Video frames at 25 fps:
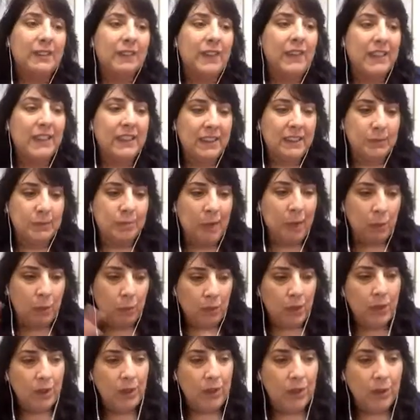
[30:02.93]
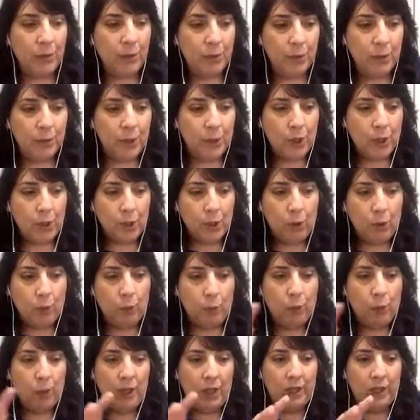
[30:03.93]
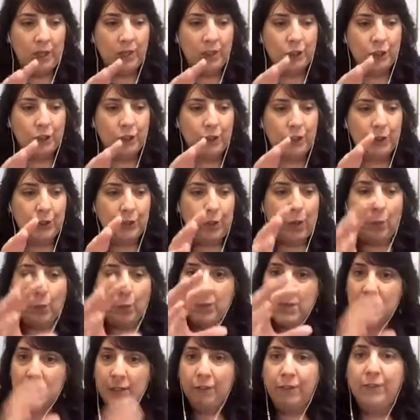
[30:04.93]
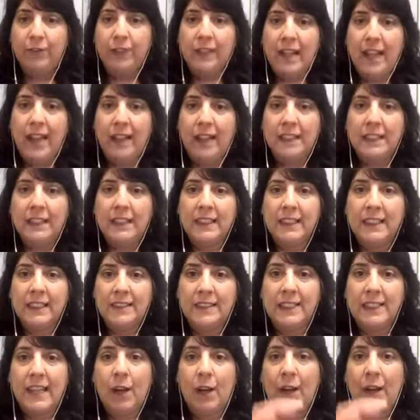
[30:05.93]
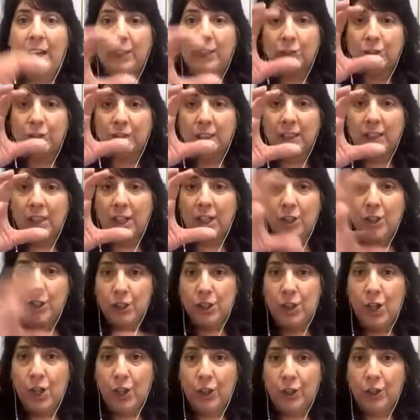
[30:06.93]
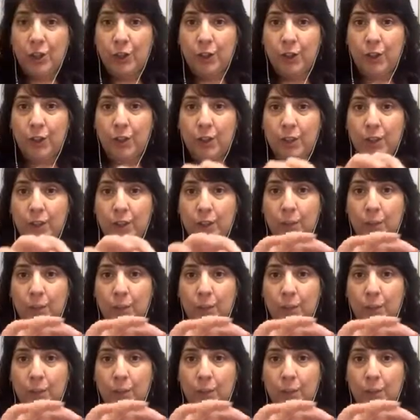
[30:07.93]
funny because my one author, what she thought was the finale is now actually another